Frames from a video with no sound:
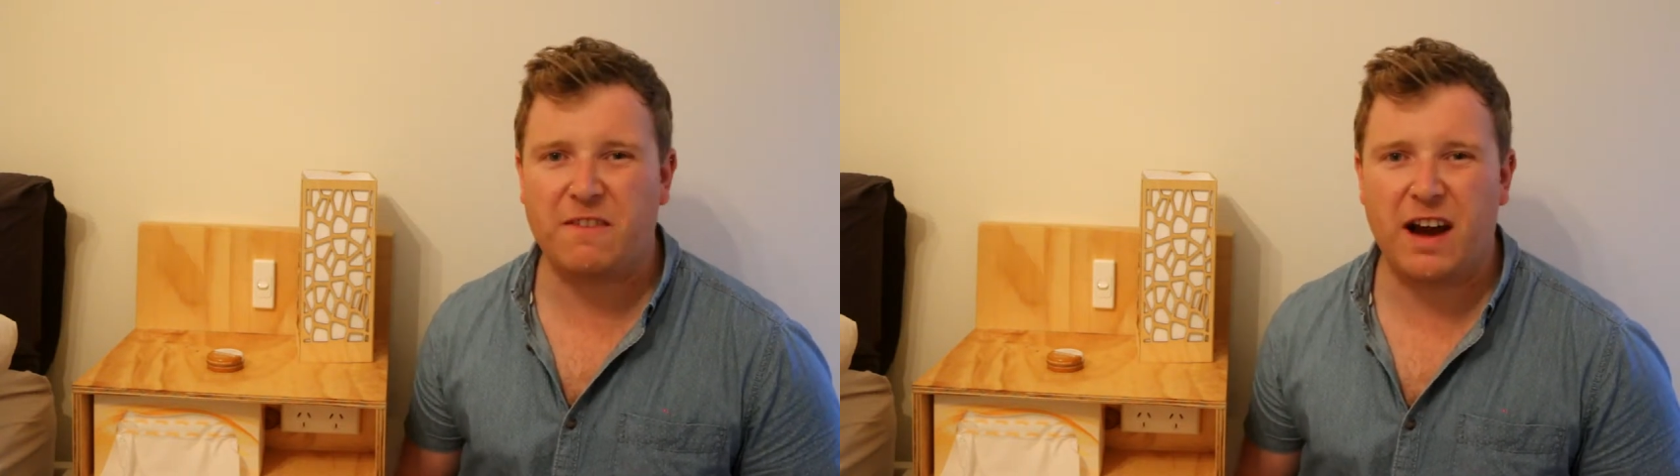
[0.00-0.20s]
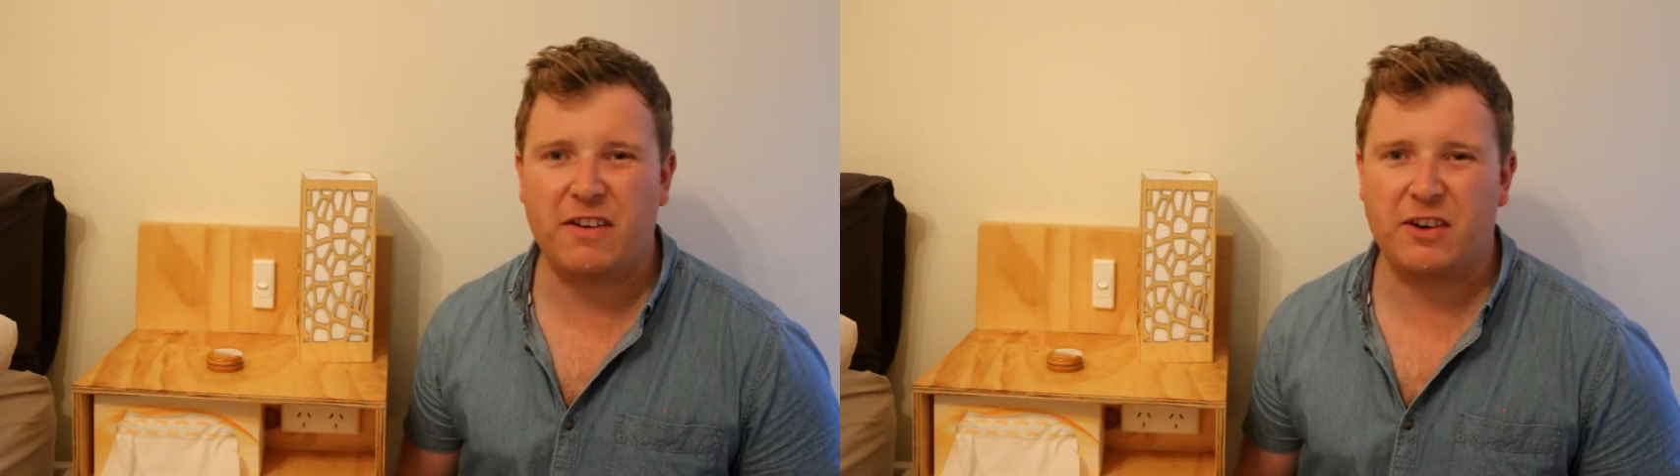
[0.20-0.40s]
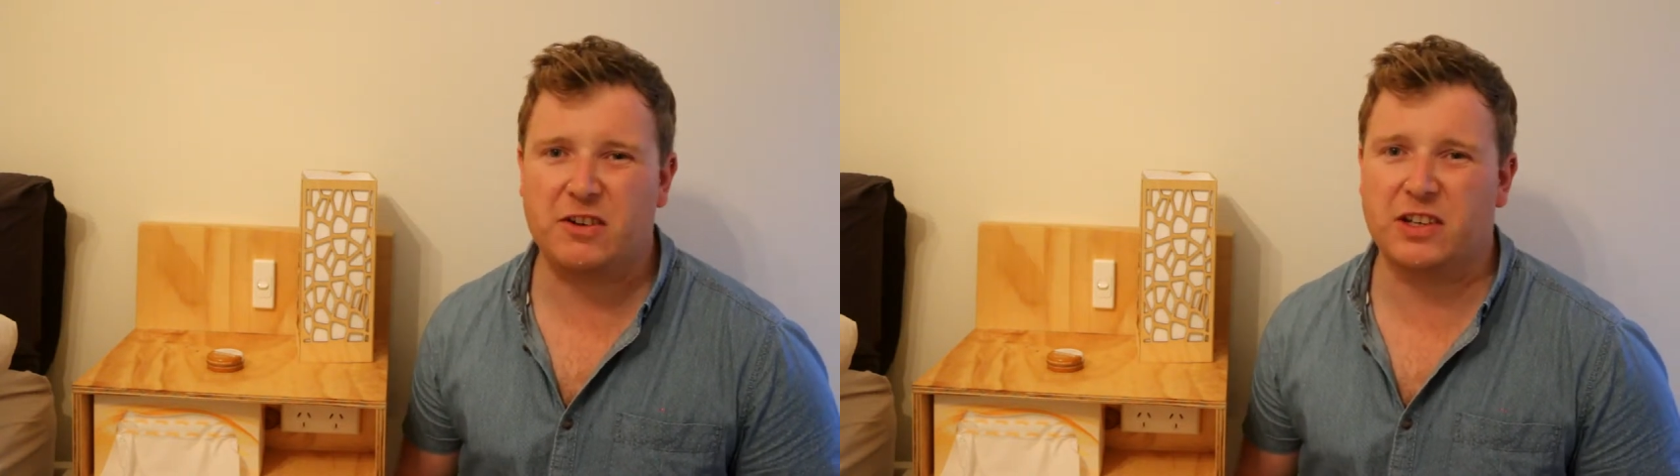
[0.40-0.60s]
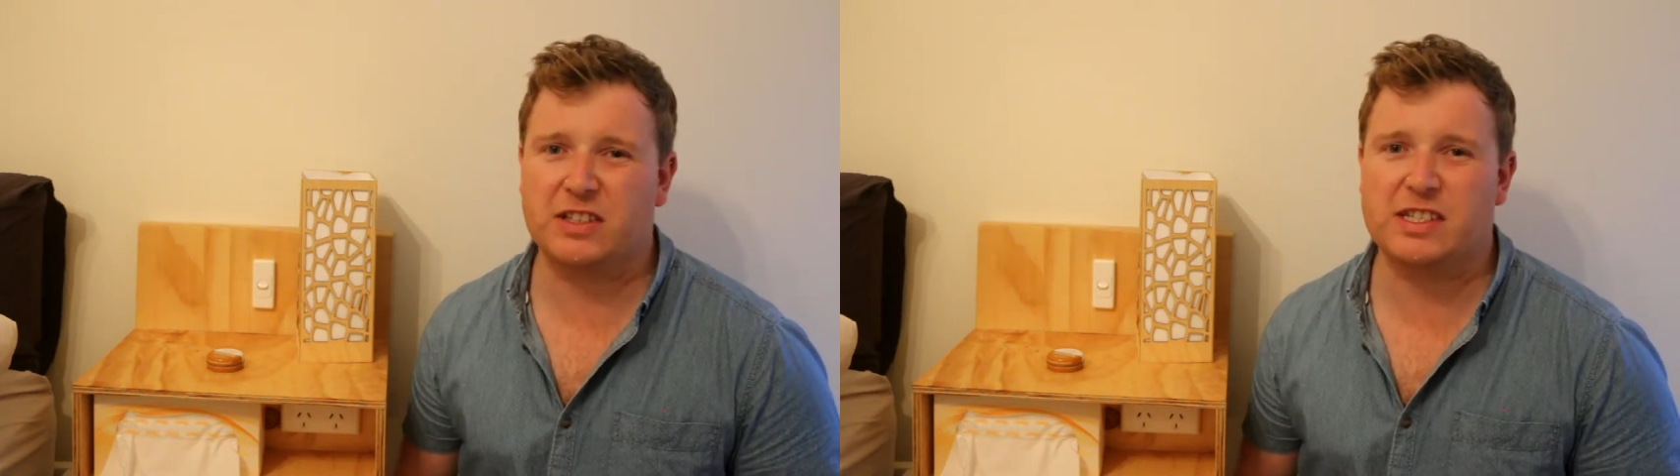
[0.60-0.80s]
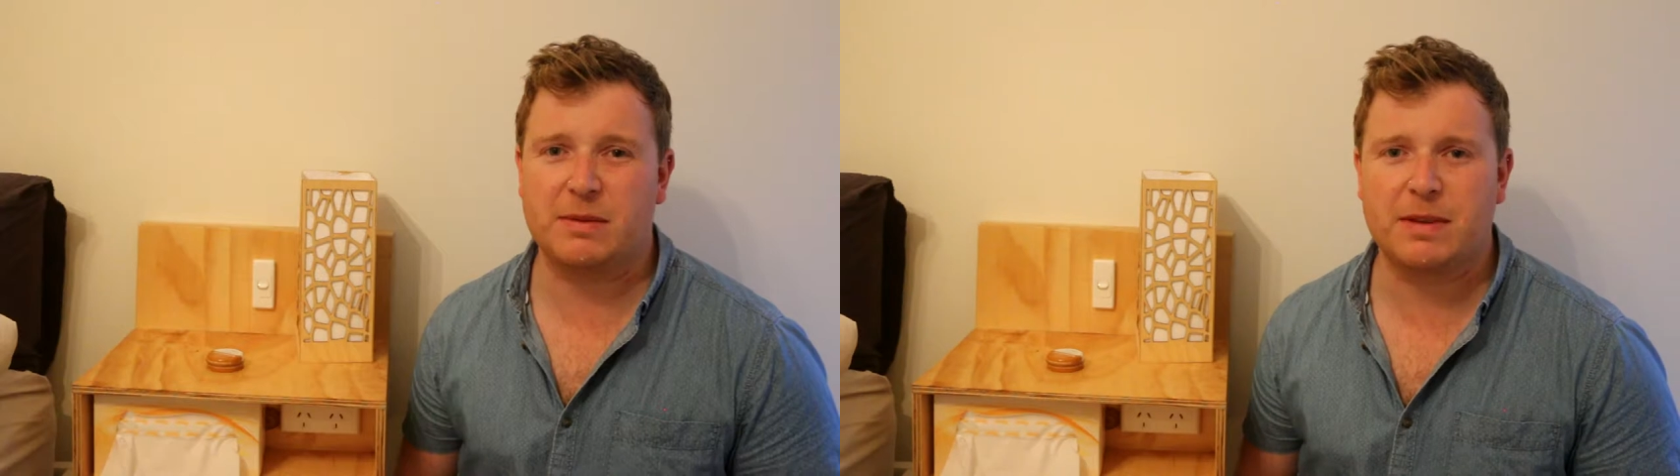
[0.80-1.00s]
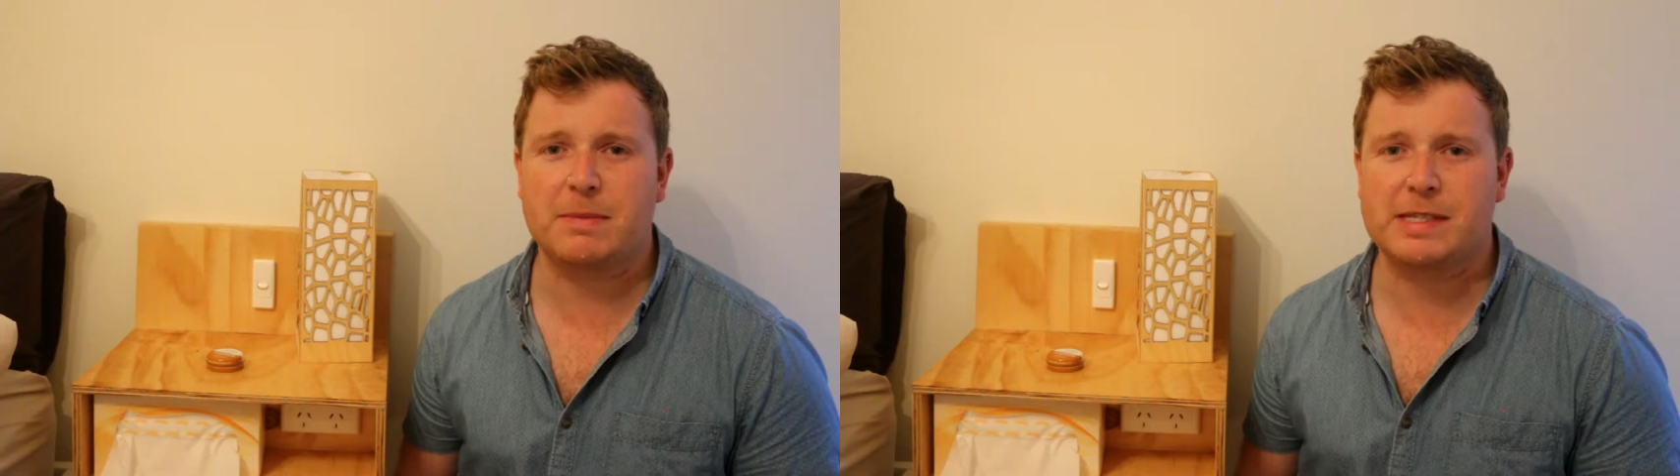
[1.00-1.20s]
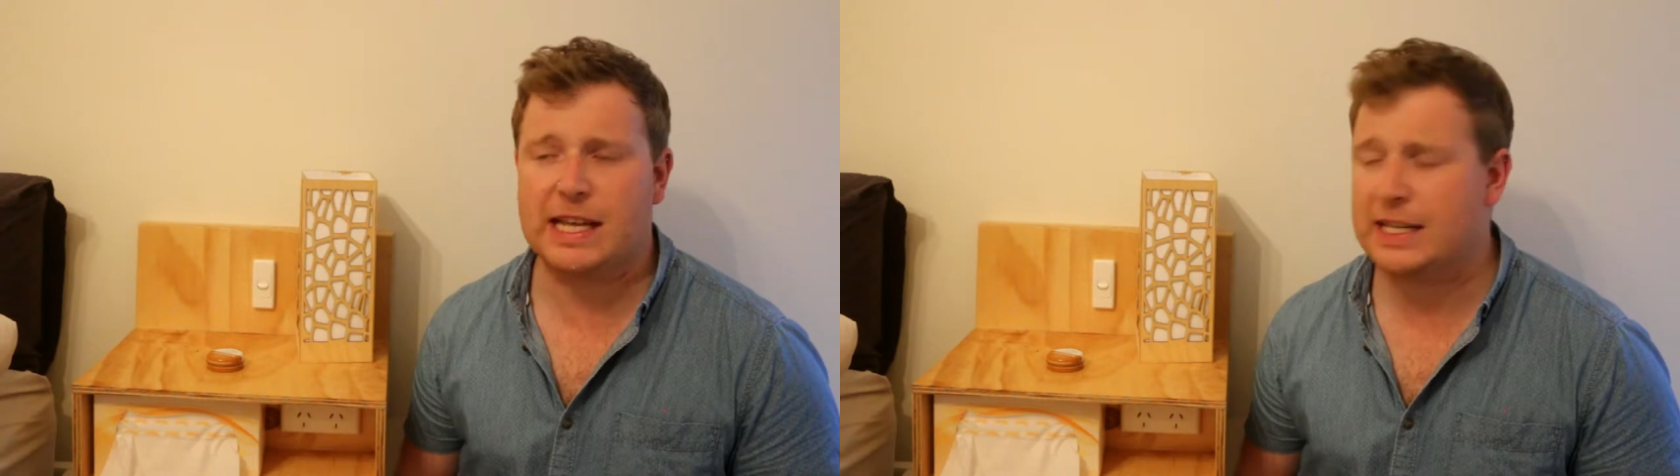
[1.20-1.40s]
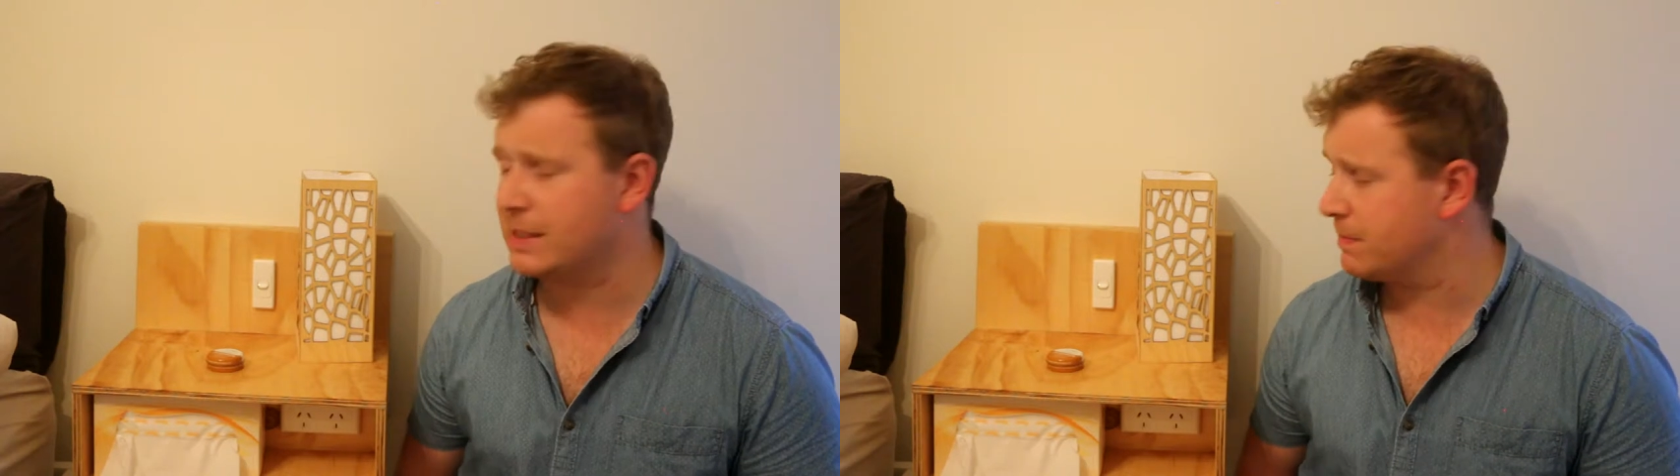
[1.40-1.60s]
$500, sometimes
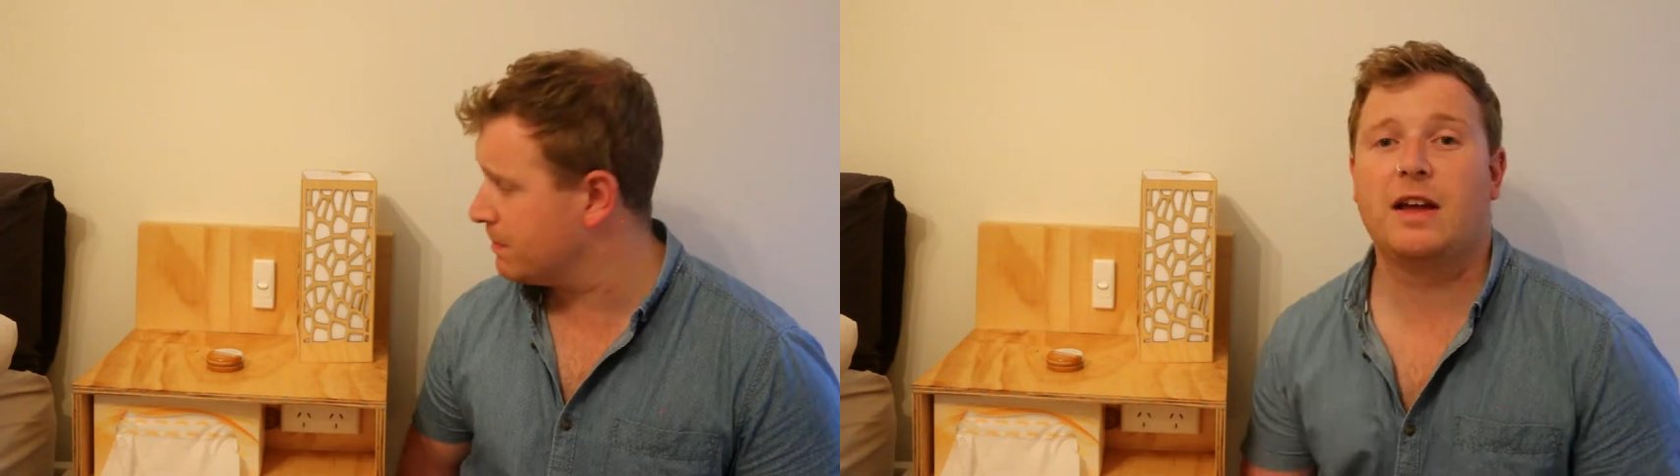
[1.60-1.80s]
less.